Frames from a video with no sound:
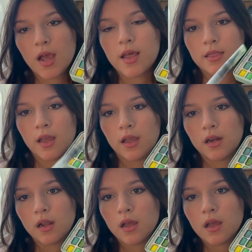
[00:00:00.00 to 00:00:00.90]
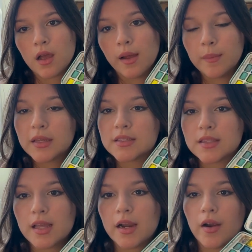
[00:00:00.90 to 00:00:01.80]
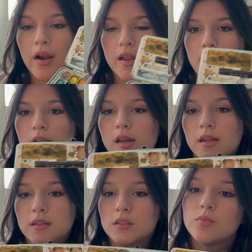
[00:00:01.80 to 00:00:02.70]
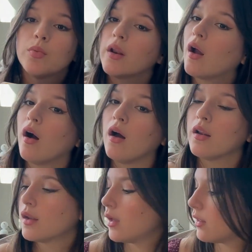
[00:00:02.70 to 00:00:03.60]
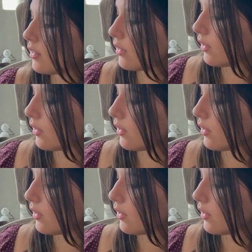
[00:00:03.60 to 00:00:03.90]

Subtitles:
and then I mix it there and put it on the